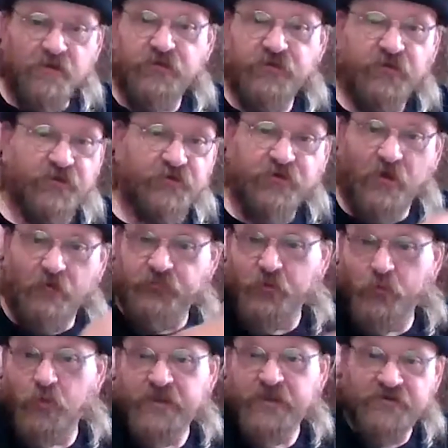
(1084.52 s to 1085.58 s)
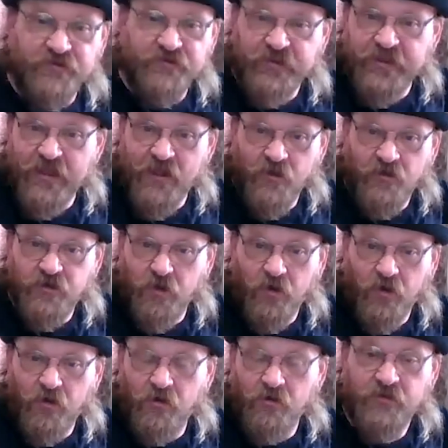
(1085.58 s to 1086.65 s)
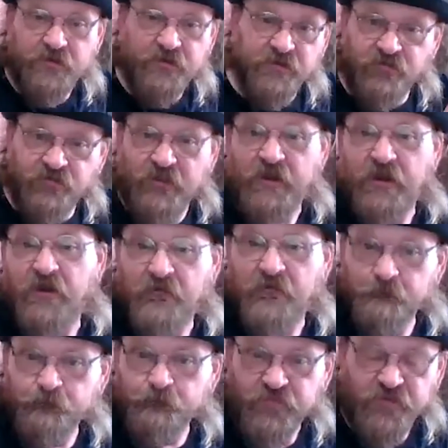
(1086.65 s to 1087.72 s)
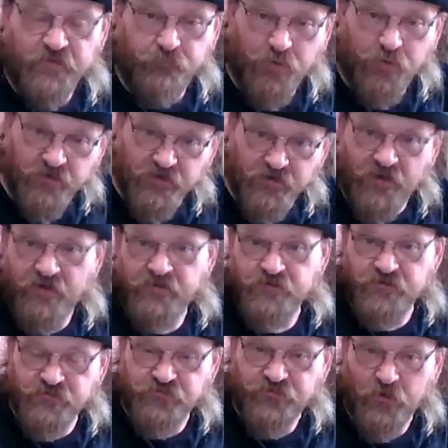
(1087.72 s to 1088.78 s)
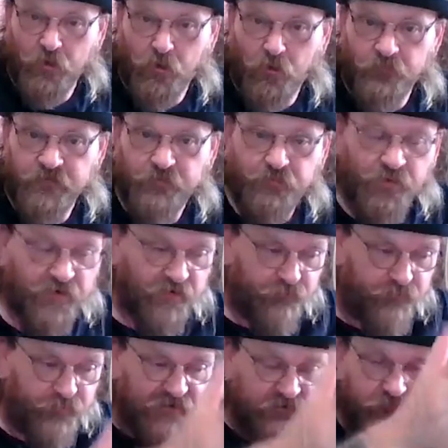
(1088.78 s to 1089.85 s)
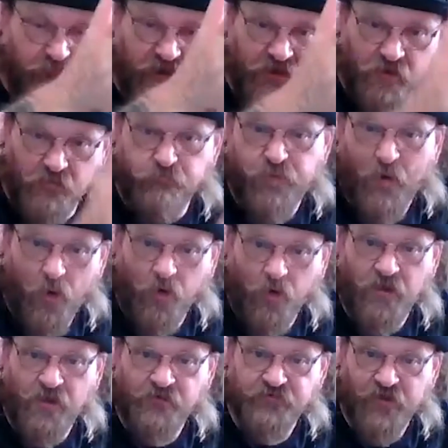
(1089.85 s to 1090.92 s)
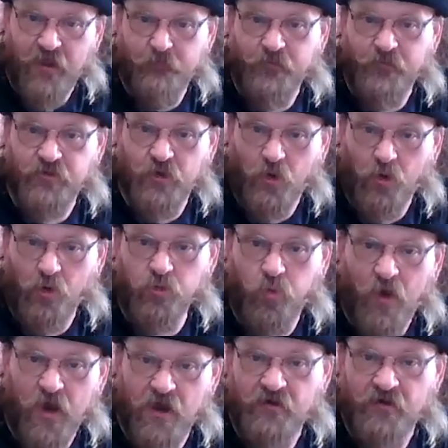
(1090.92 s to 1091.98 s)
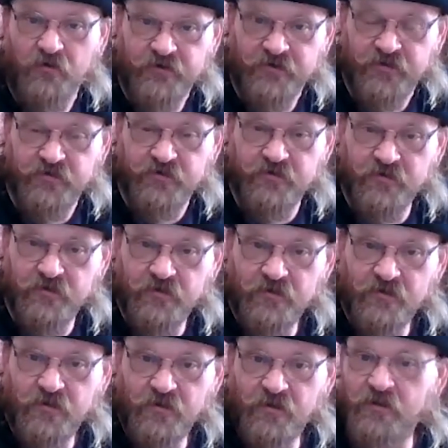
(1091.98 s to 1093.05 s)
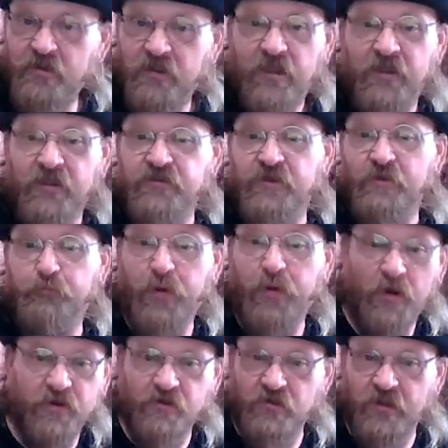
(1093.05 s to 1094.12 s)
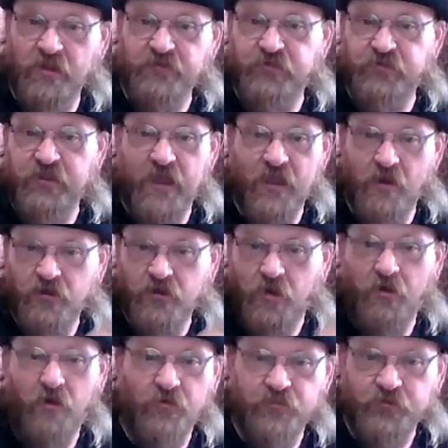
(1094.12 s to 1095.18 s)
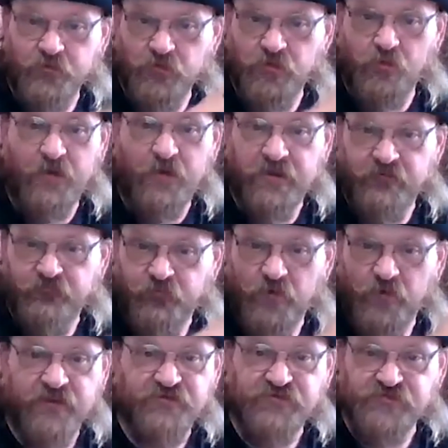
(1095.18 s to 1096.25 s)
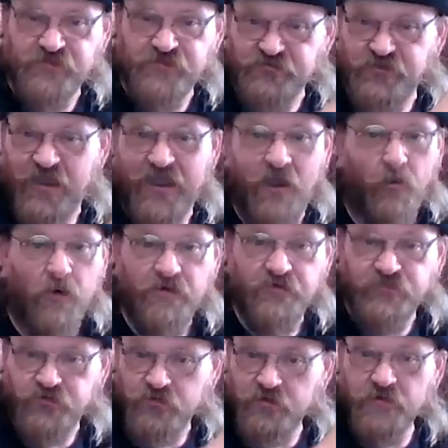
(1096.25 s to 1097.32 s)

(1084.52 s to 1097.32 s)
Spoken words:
You dump the weed and the alcohol in there. You put it on your stove. You put a big metal bowl on top with cold water in it, and you percolate the alcohol through the weed for like 6 hours.